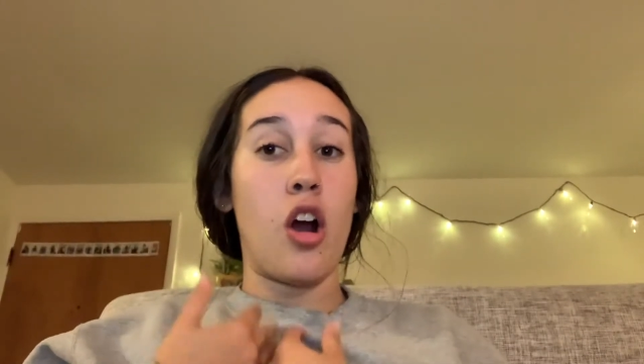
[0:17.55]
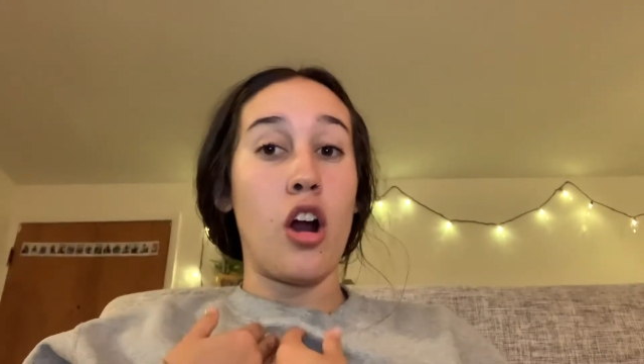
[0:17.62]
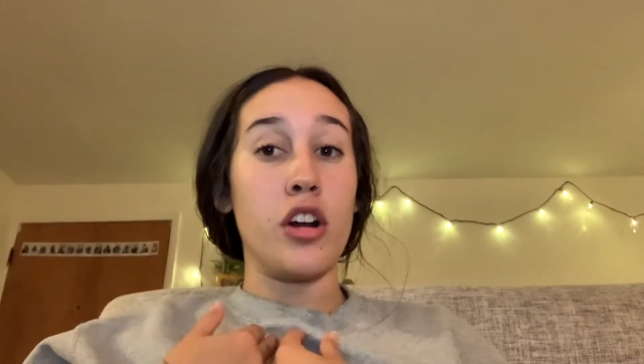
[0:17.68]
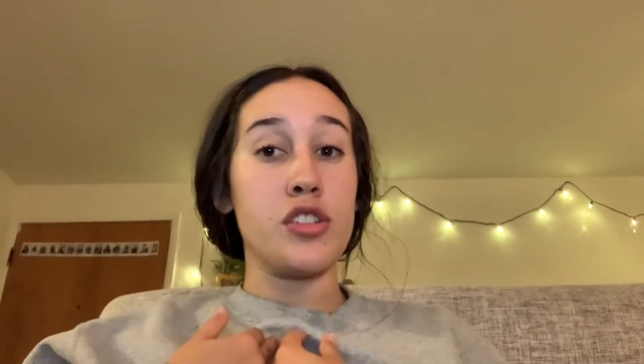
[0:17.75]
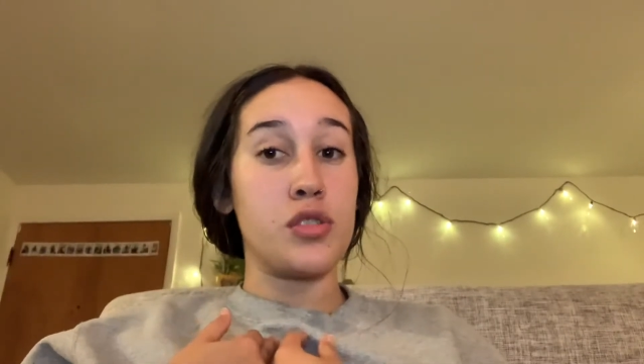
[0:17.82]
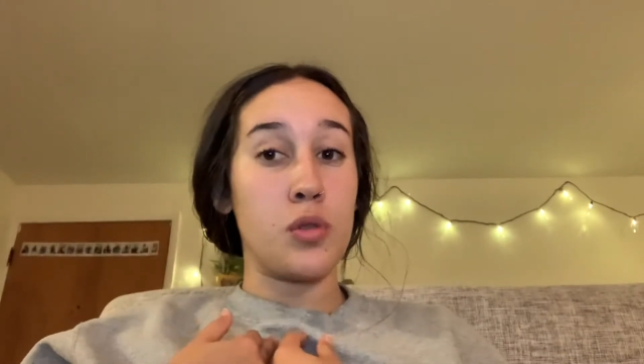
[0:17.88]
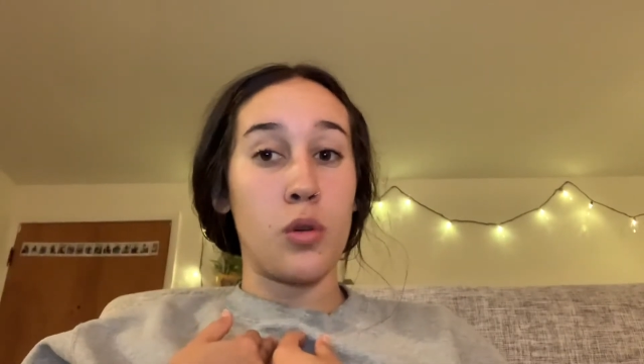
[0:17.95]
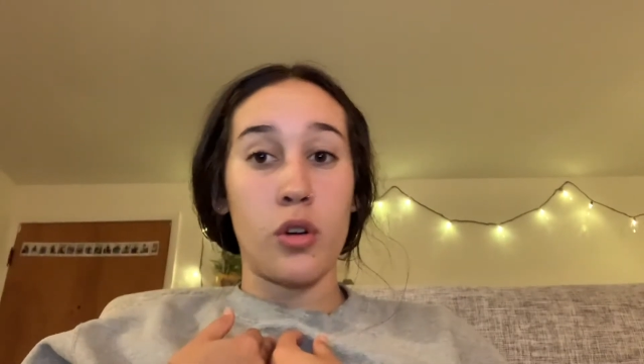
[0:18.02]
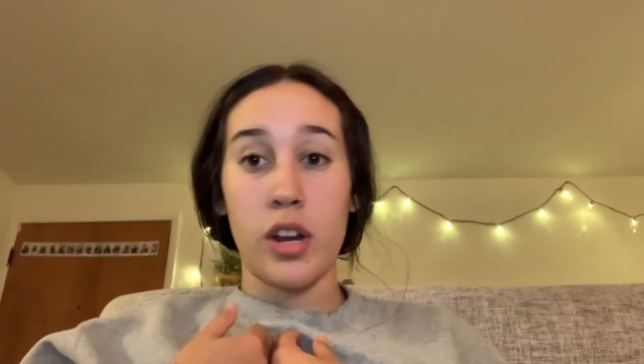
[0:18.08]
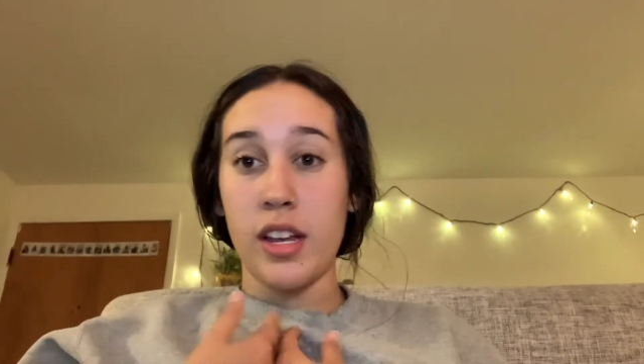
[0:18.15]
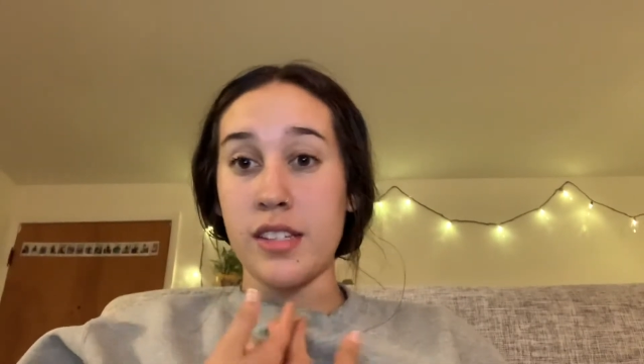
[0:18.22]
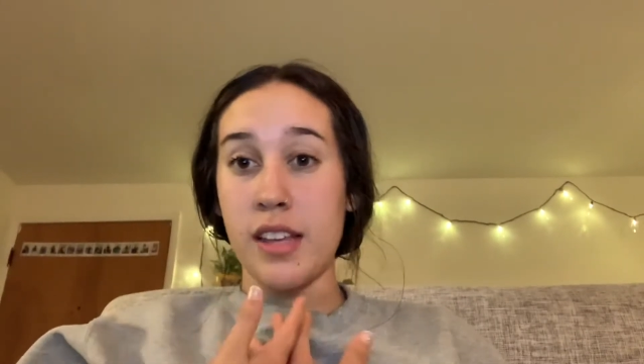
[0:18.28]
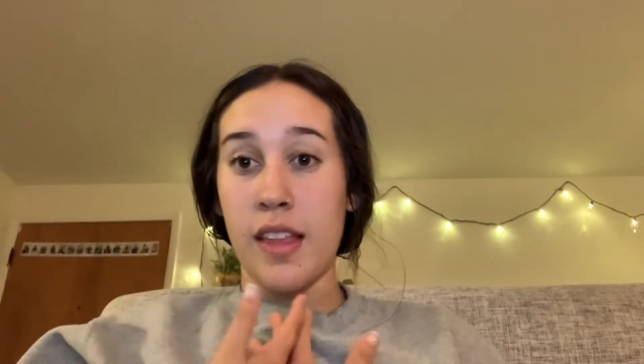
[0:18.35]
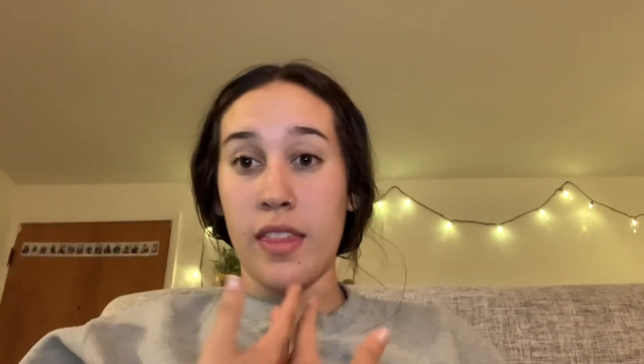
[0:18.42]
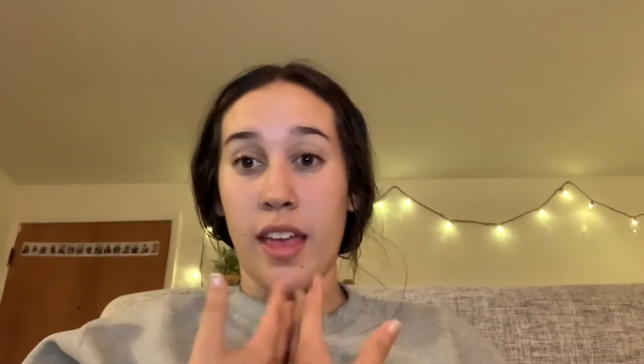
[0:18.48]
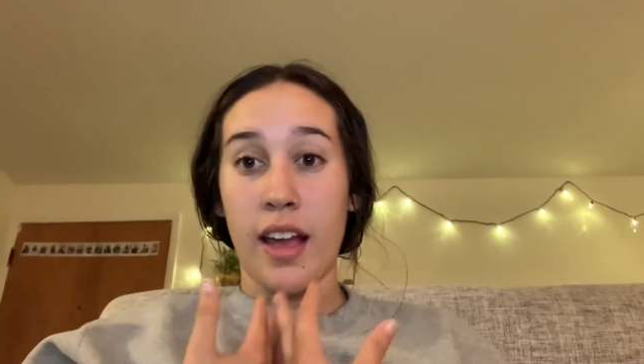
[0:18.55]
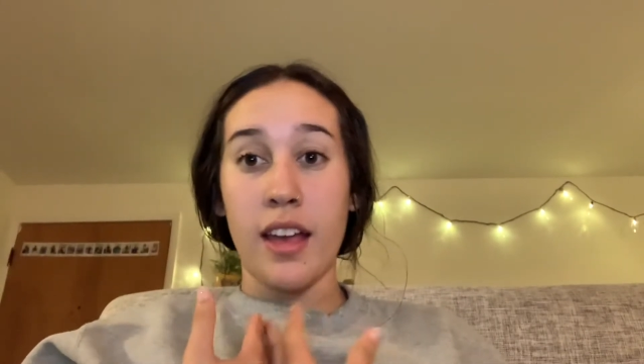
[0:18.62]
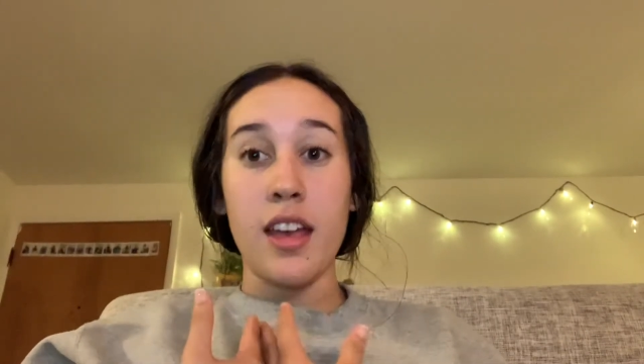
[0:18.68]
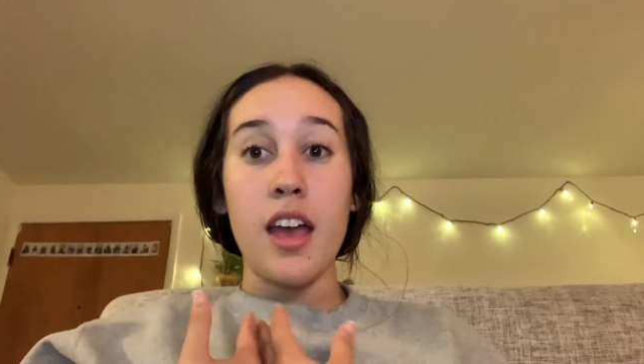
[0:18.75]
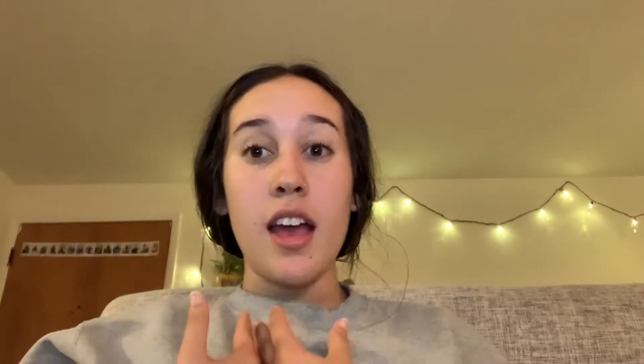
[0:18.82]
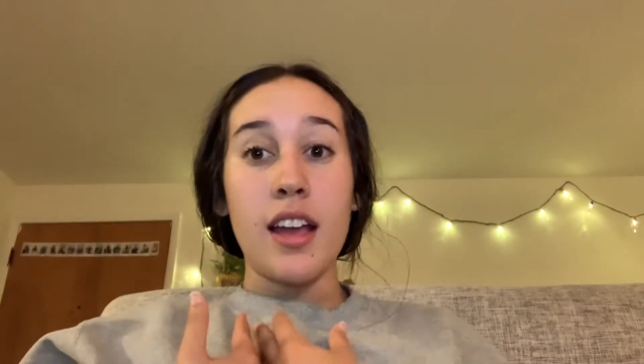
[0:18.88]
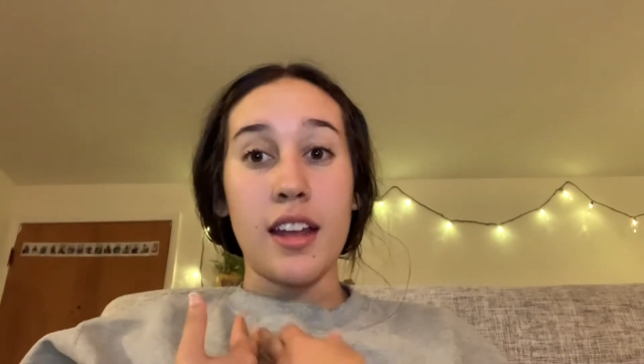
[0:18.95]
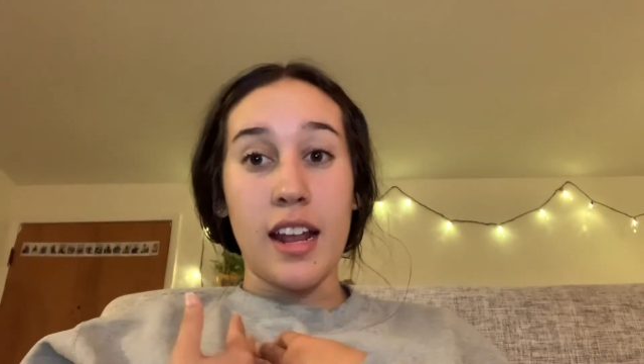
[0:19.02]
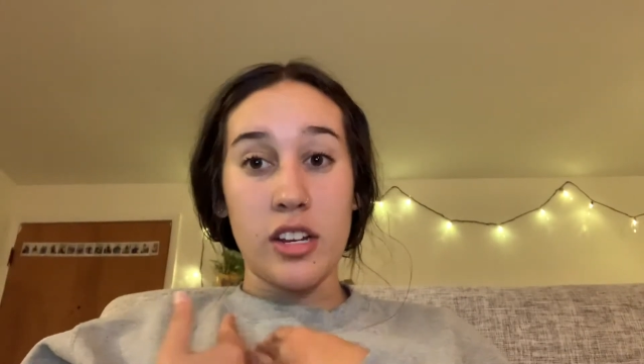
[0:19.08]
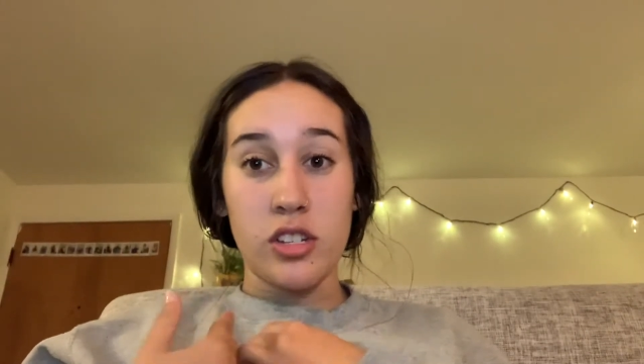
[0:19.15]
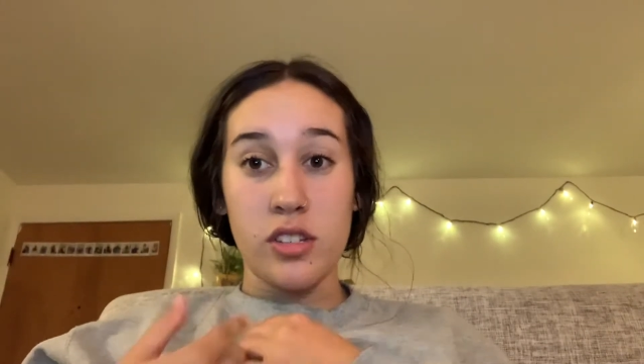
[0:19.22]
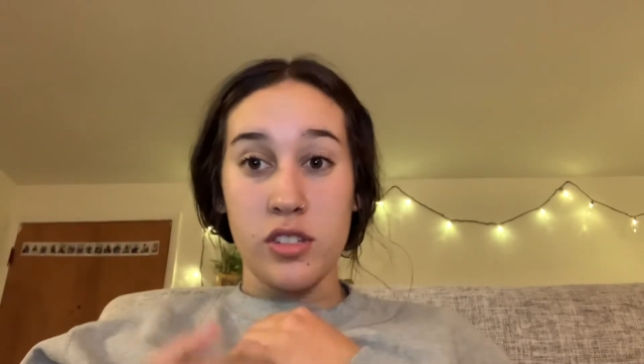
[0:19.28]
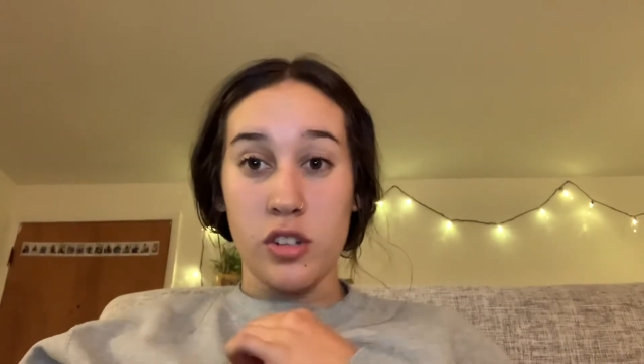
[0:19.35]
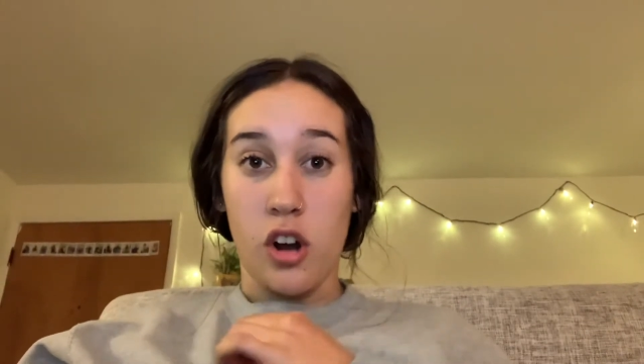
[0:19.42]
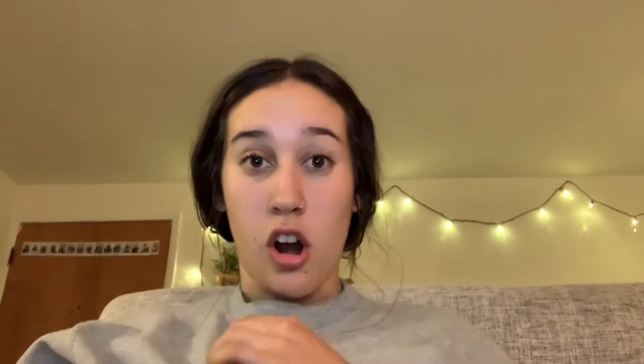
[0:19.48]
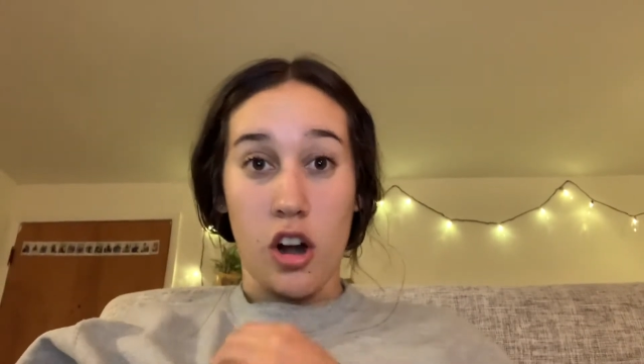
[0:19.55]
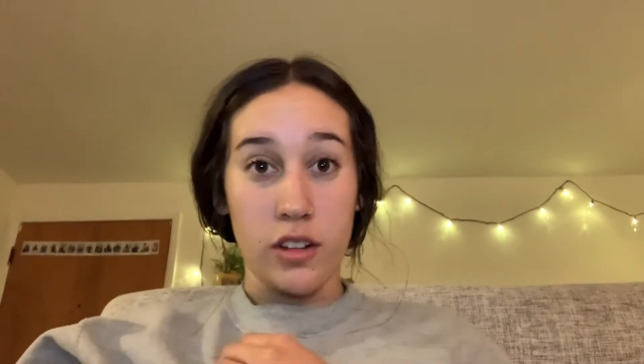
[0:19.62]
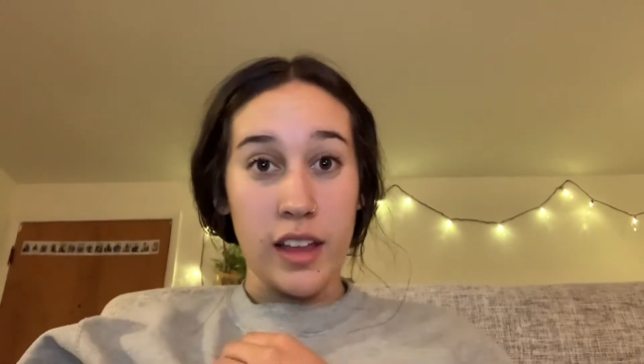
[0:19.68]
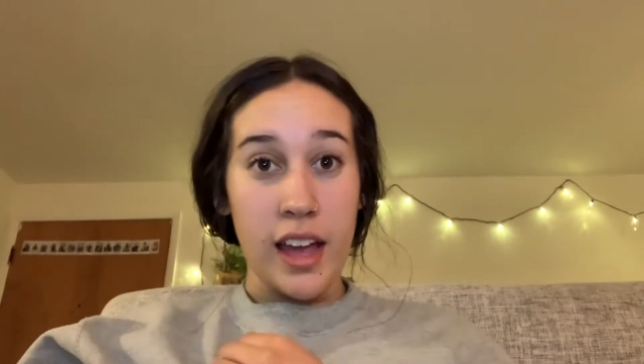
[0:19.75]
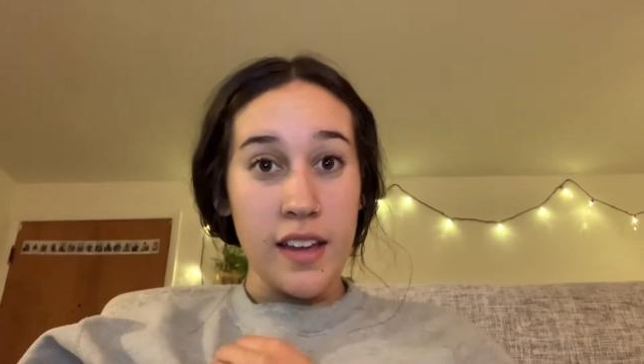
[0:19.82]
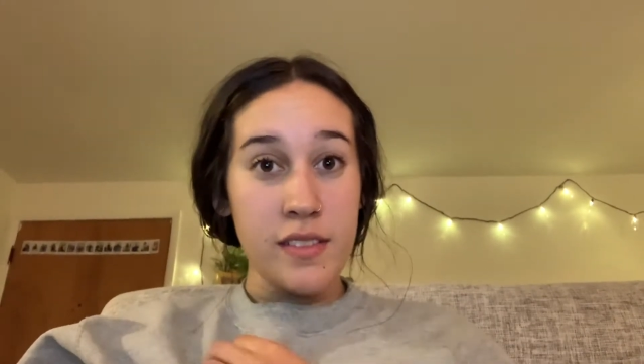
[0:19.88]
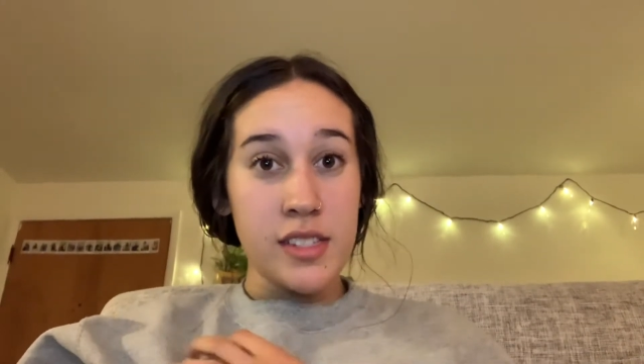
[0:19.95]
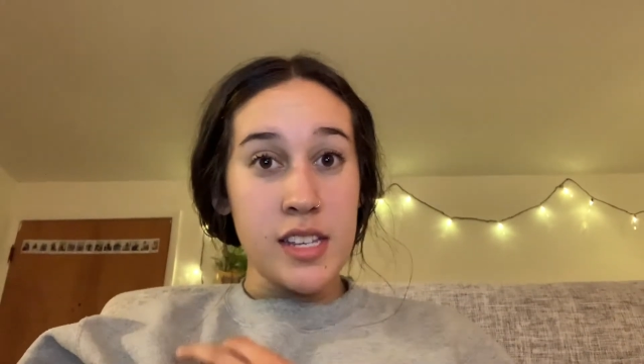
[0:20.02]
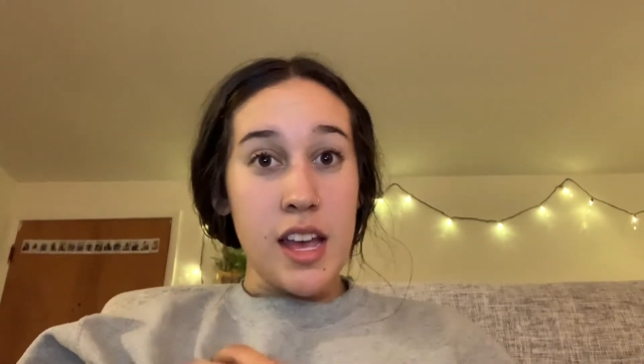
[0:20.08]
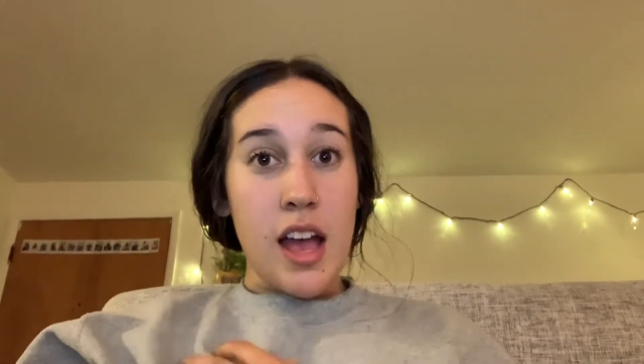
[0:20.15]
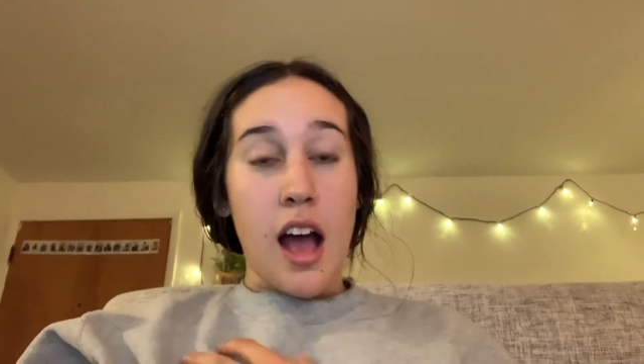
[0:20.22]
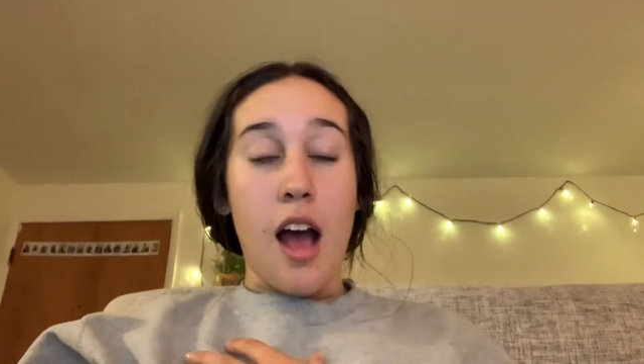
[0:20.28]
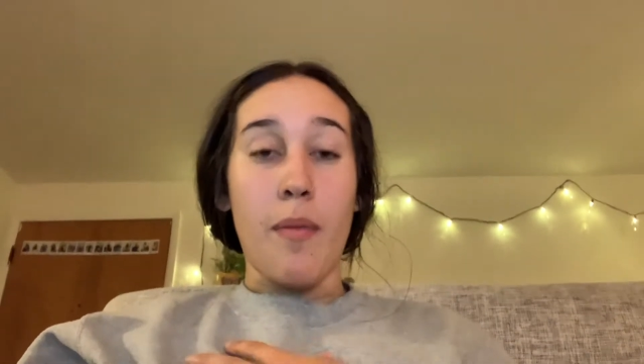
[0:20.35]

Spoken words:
our stories and like connections in our lives.